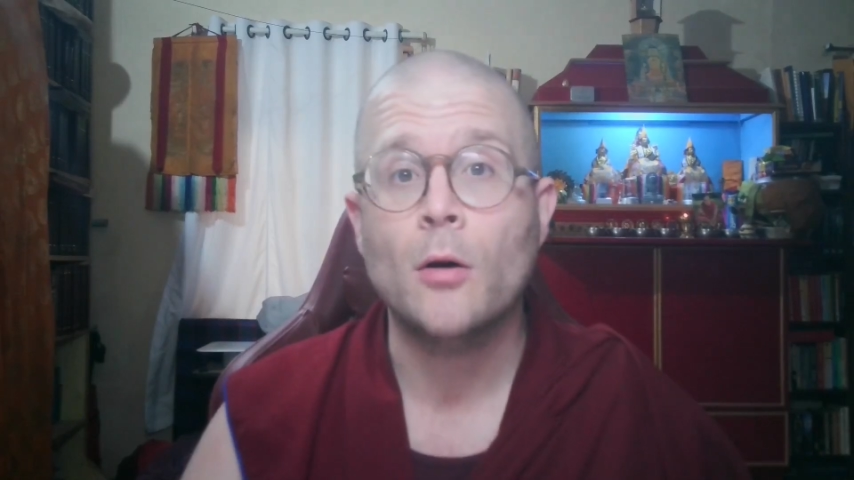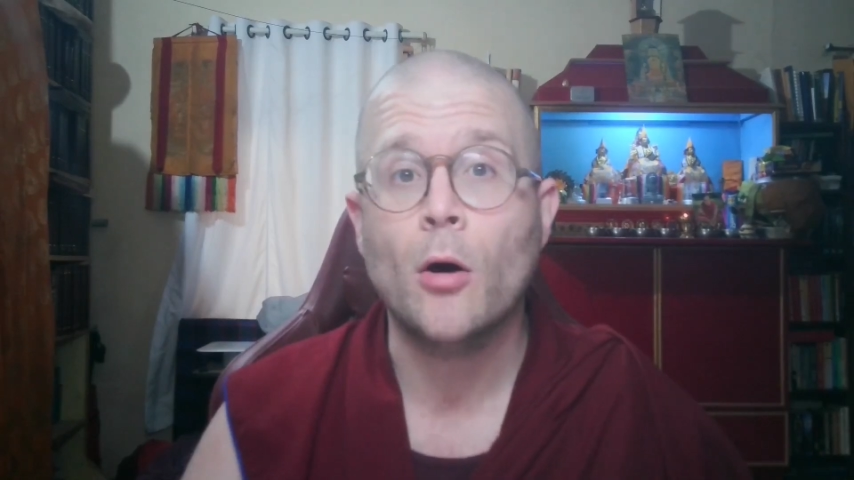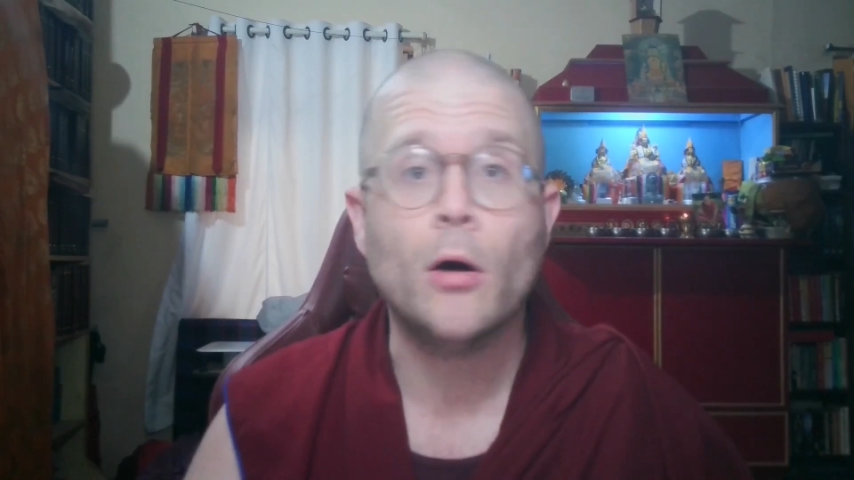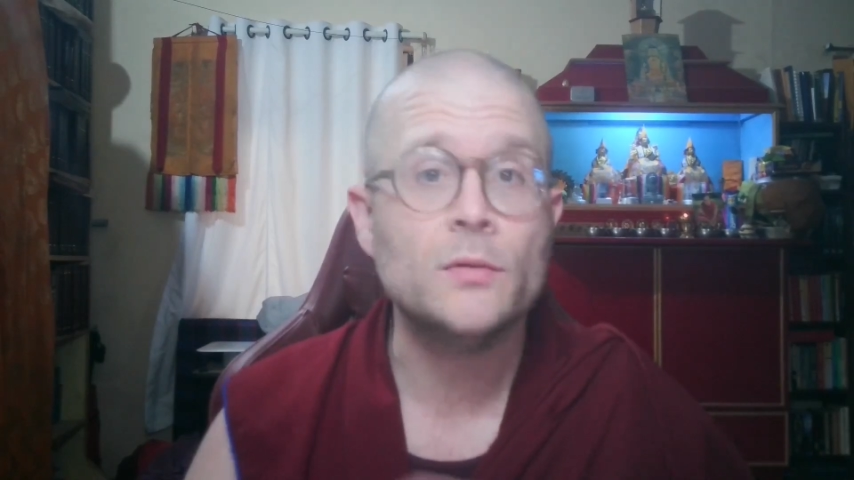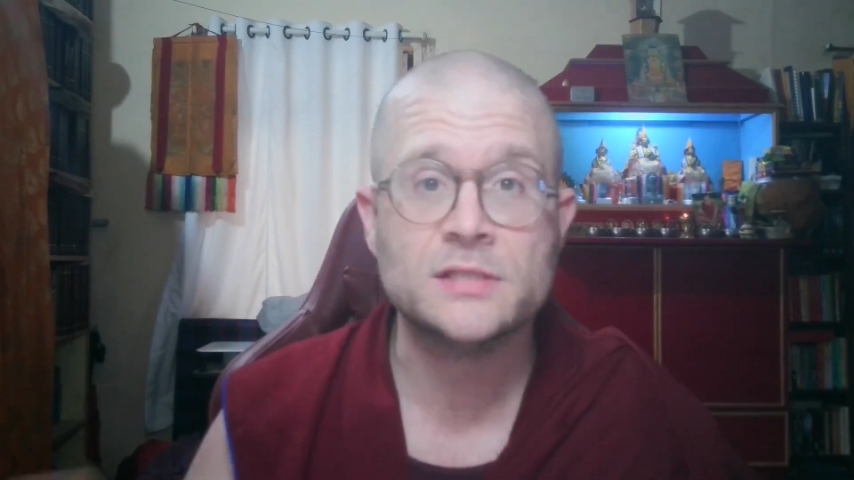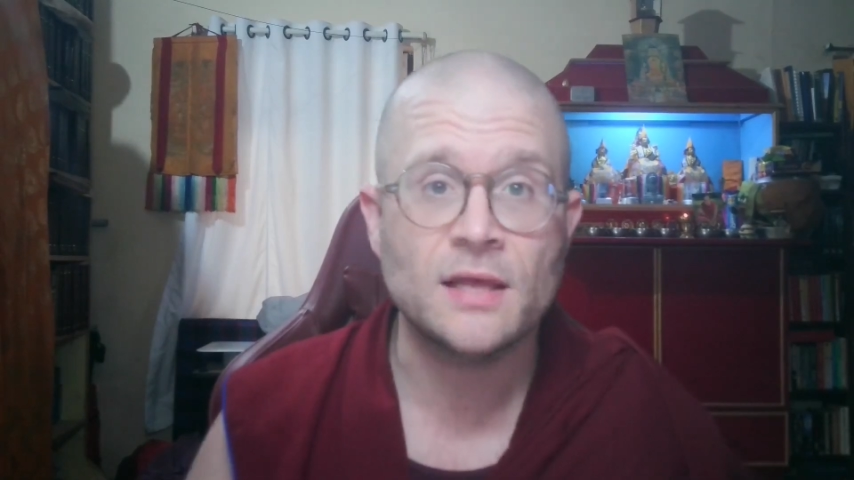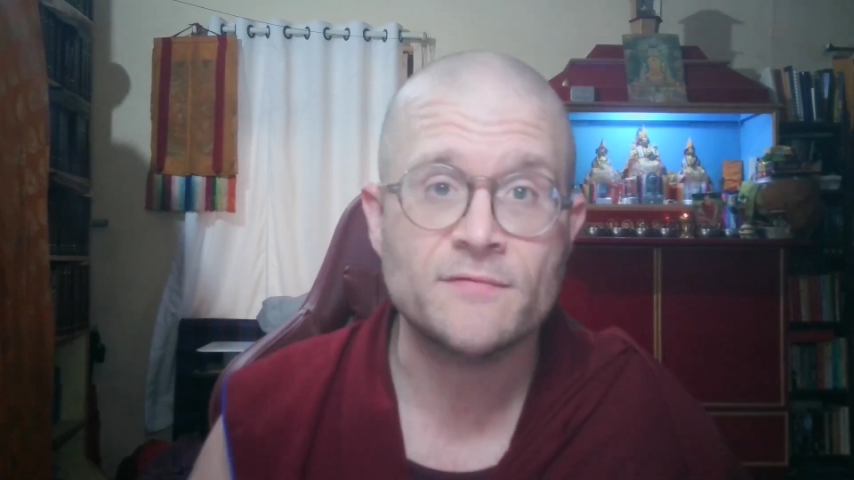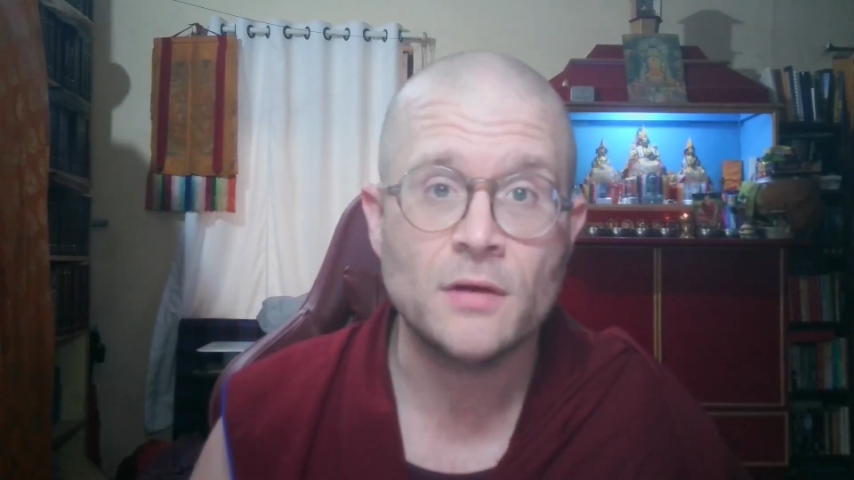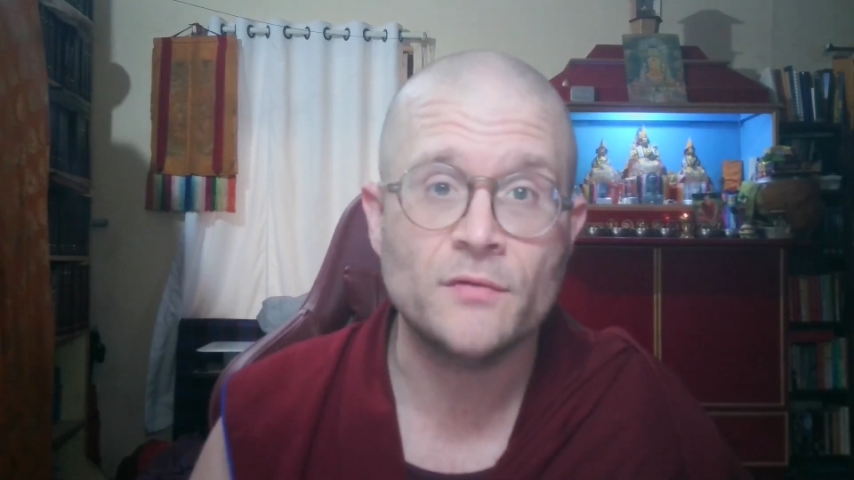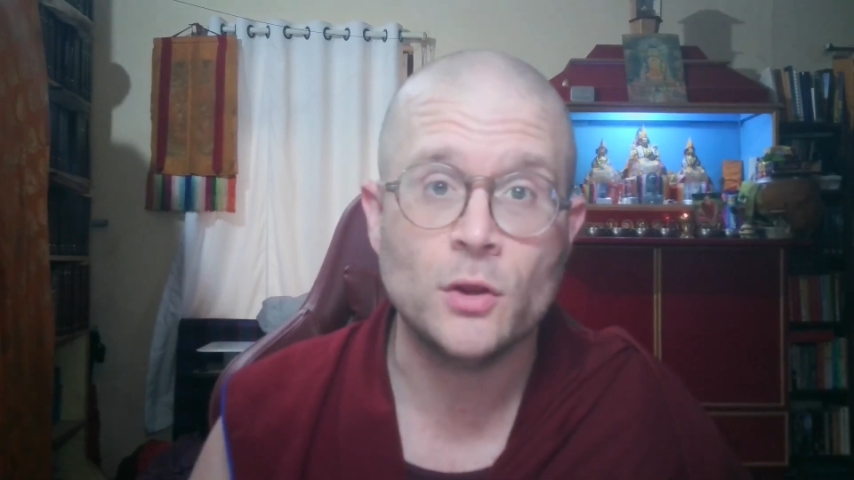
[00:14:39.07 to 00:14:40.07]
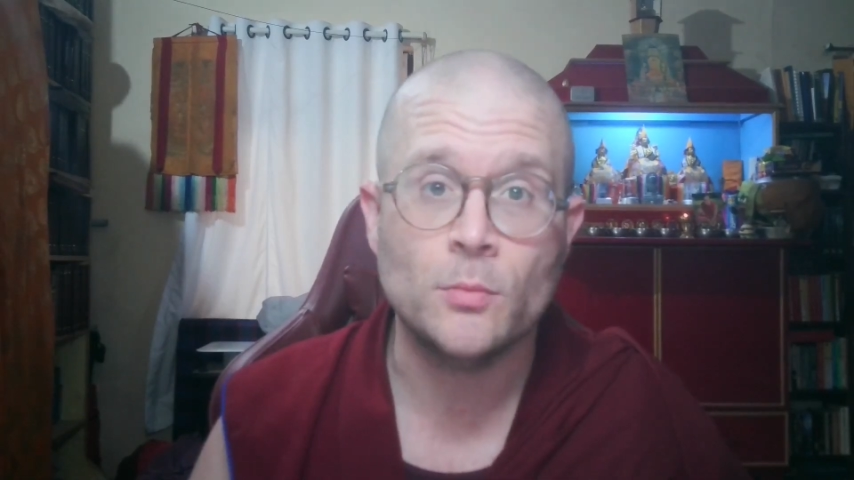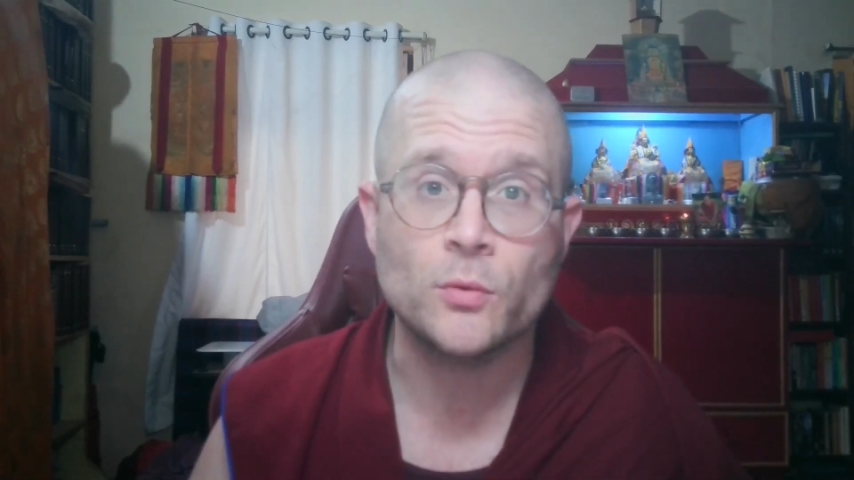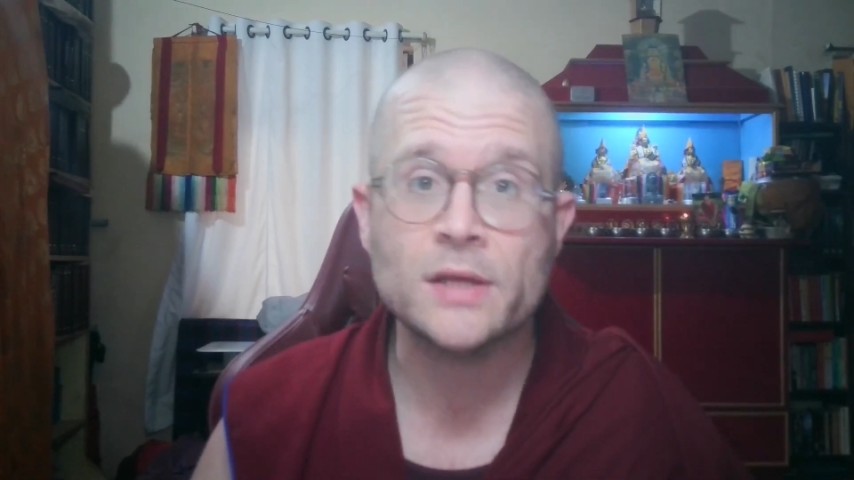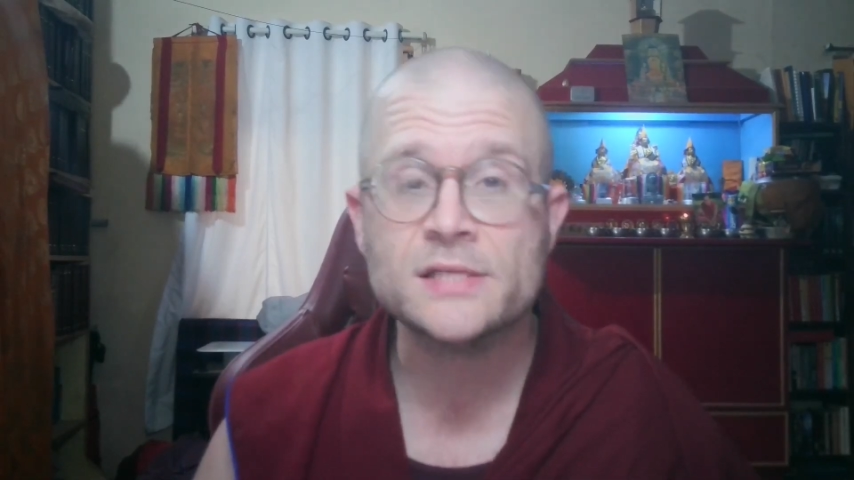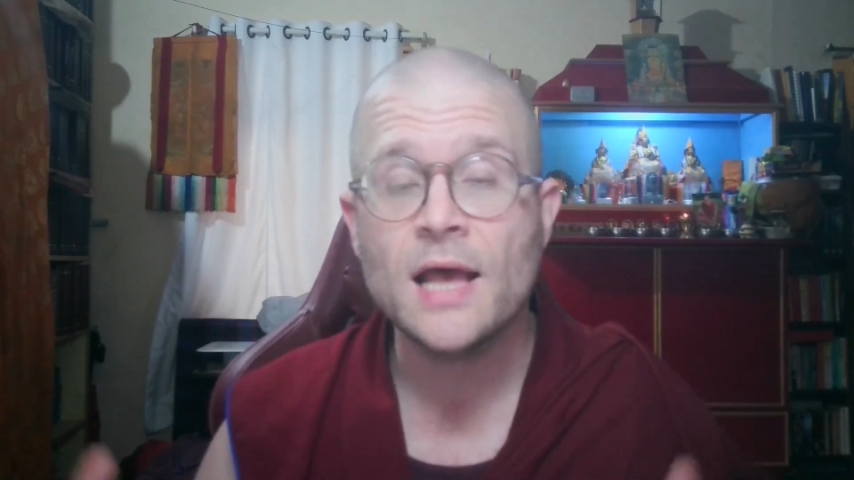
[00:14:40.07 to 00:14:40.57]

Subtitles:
all that's left of the human race.